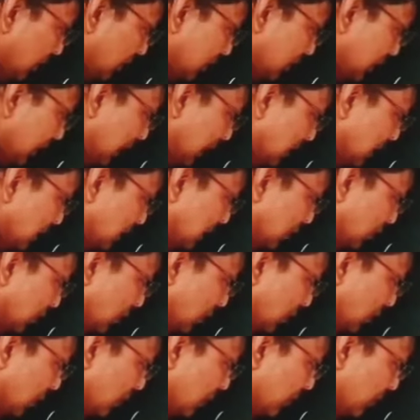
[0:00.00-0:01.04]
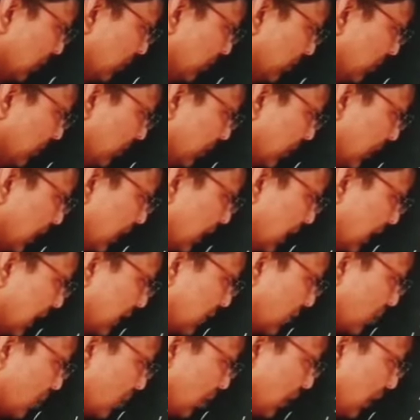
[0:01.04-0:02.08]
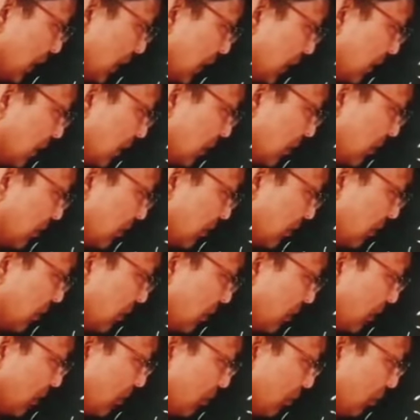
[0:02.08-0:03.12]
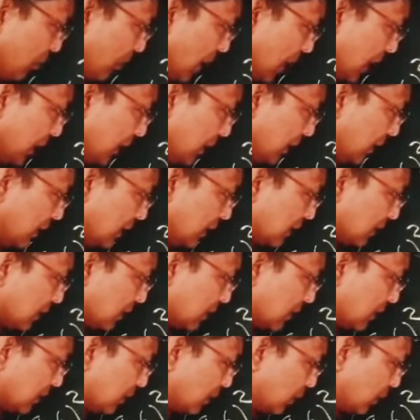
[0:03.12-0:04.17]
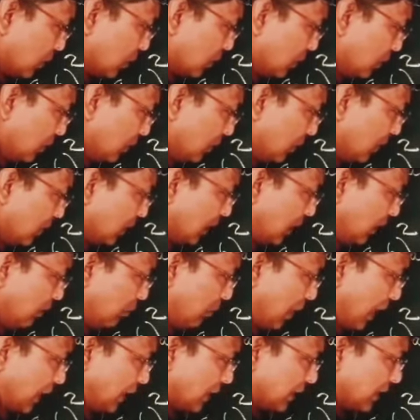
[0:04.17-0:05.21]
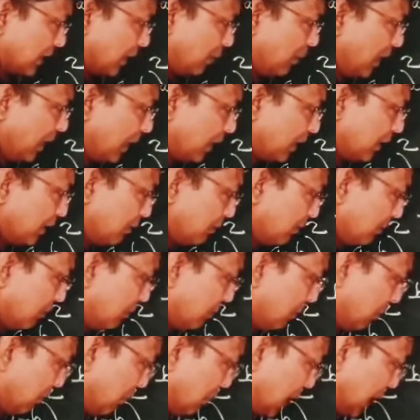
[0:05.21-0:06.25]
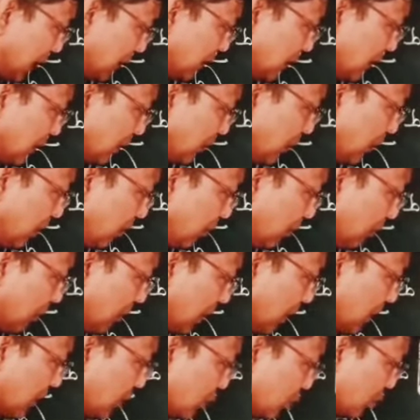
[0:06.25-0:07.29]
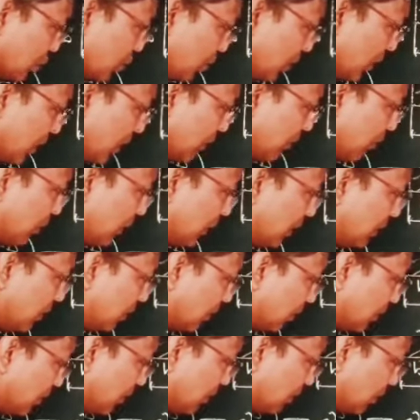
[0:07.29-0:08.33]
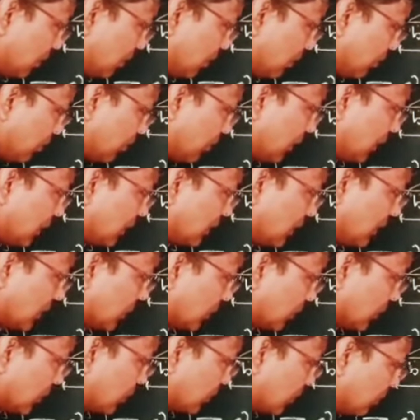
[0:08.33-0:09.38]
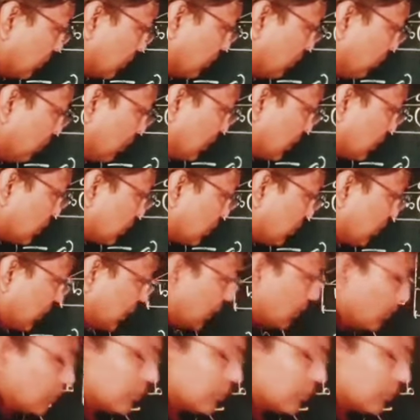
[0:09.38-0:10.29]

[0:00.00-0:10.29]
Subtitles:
That is equal to a square minus ab and minus 2ab plus b square.